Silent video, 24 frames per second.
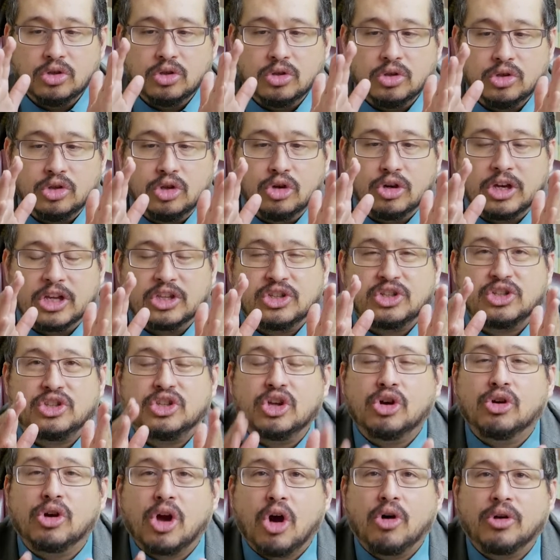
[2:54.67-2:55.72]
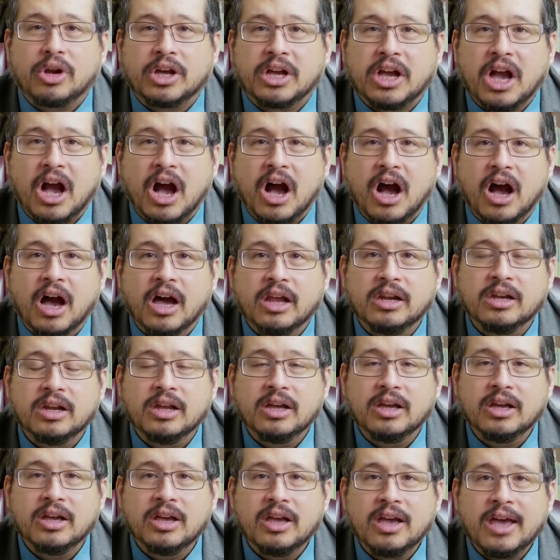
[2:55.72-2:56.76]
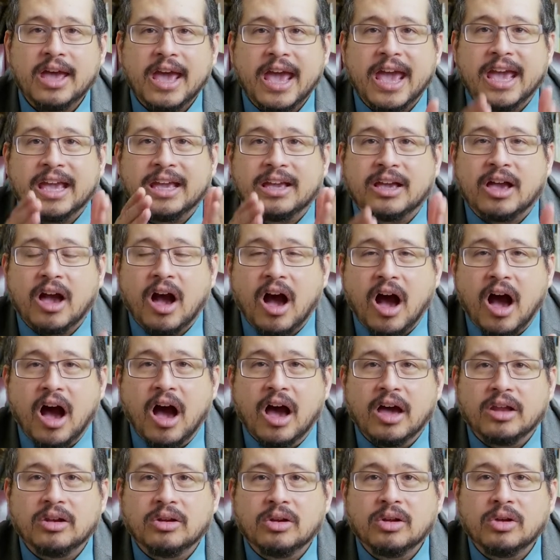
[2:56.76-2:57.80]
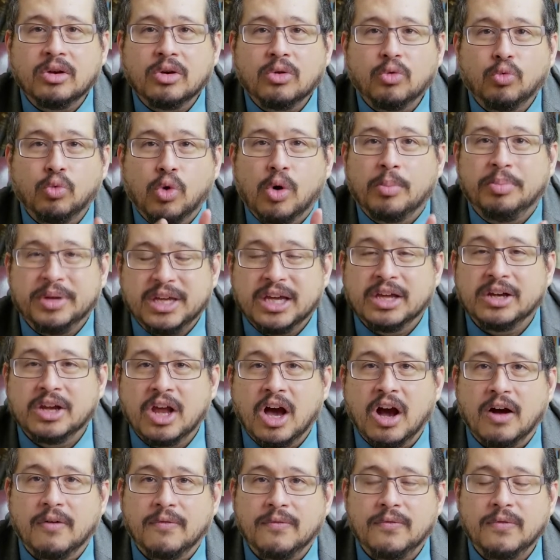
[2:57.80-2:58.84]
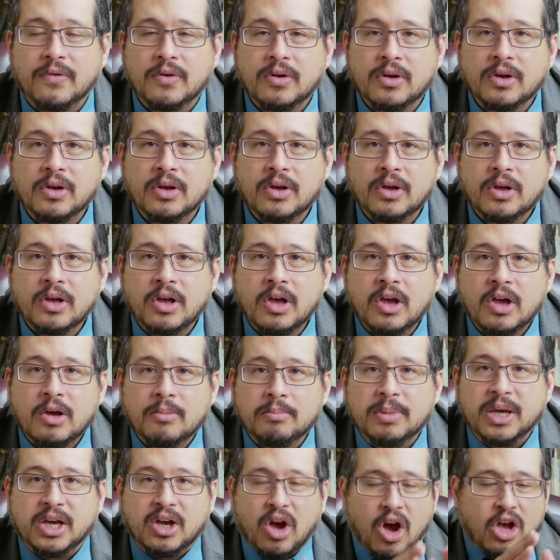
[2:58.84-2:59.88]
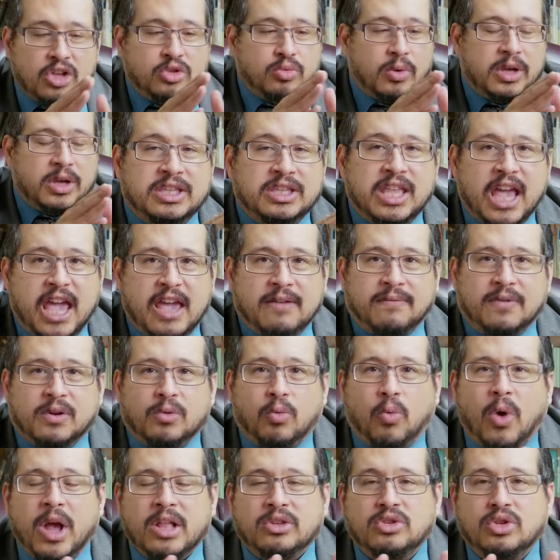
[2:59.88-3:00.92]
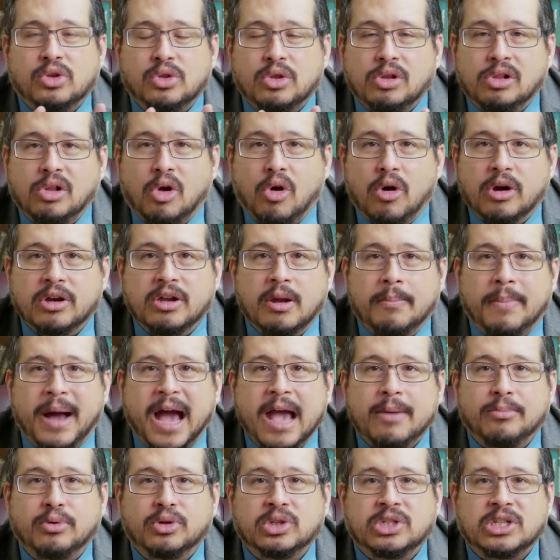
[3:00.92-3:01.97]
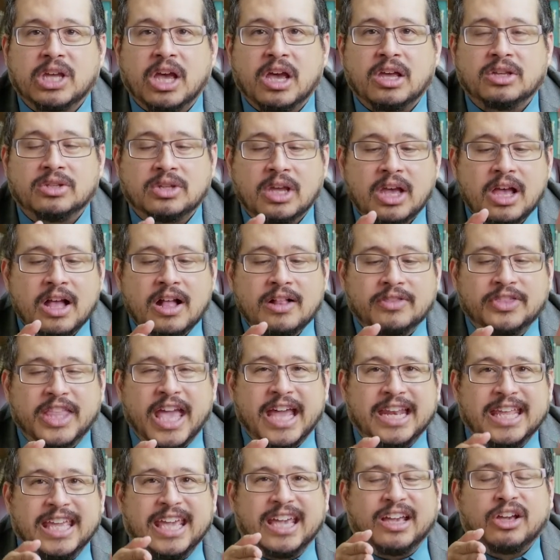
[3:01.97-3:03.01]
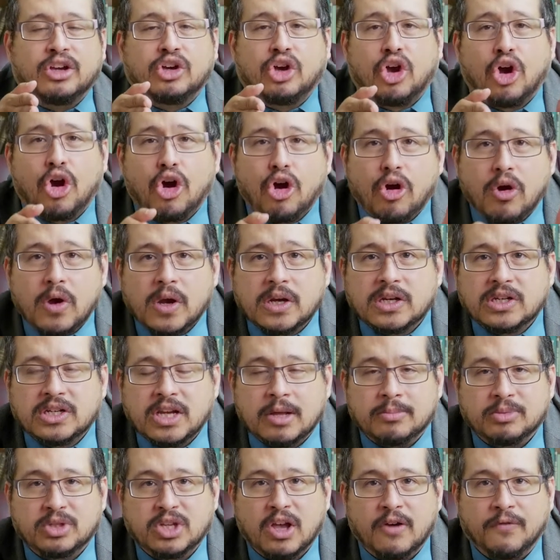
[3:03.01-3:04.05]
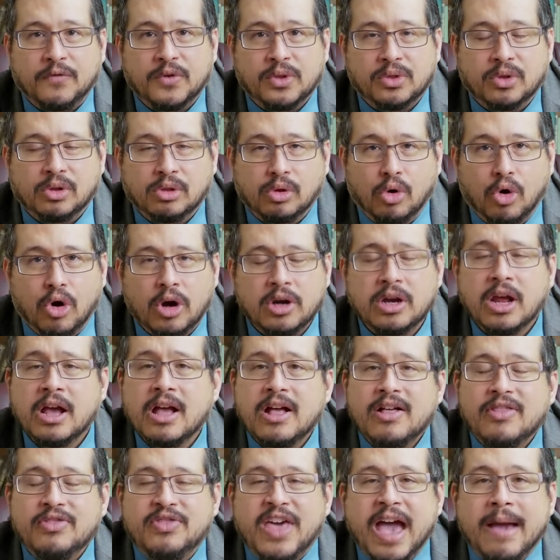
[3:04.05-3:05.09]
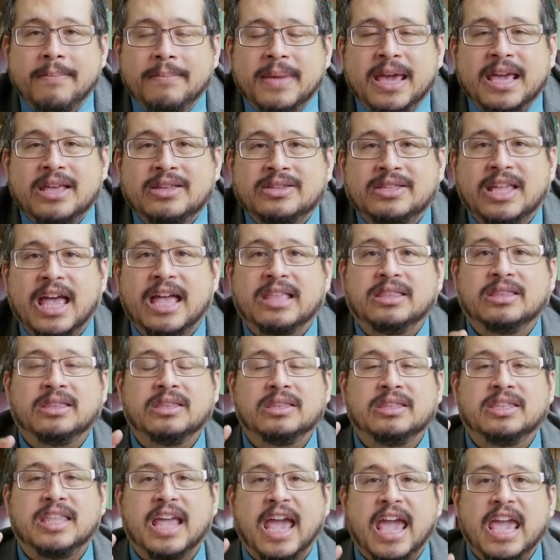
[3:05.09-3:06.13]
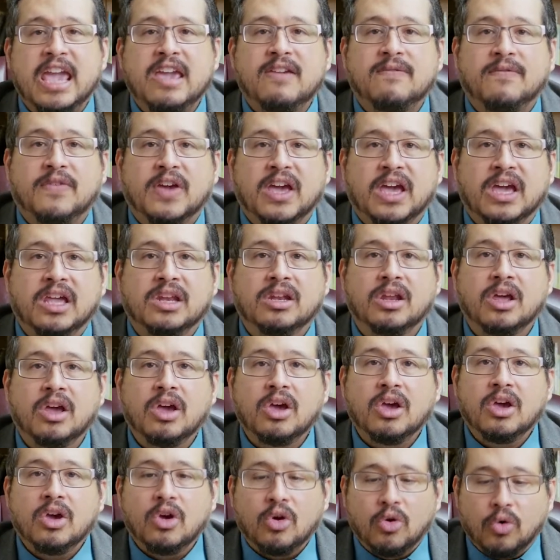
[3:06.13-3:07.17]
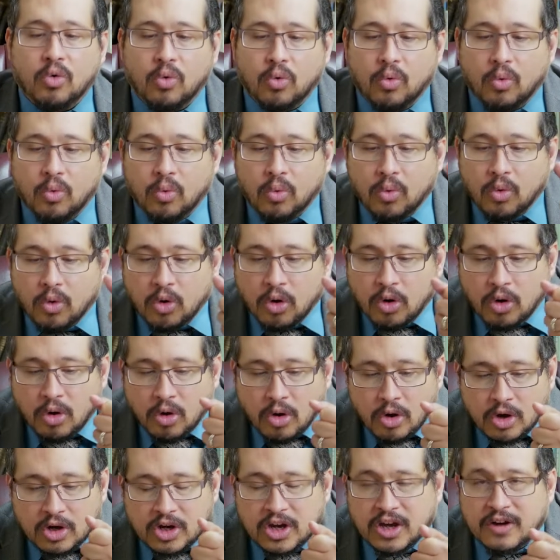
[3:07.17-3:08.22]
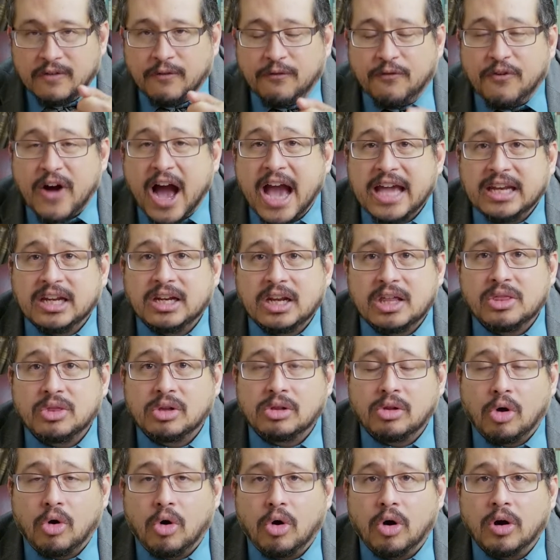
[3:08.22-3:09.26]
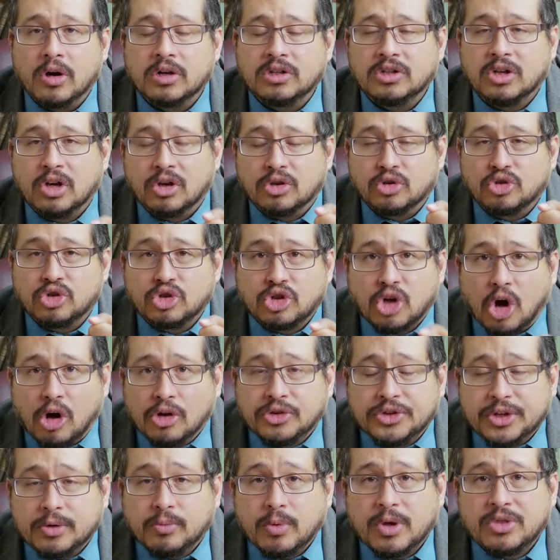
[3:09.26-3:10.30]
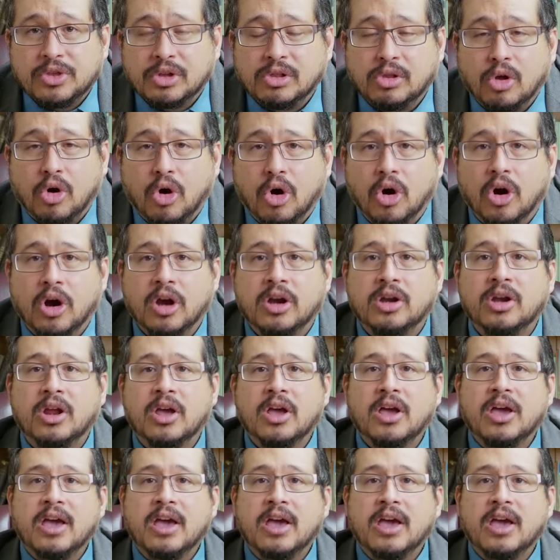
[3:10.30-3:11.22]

you could still go to God. And God will be enough. Because David went to the Lord, the Bible says that he encouraged himself in the Lord. That means that David confided in the Lord, consulted with the Lord,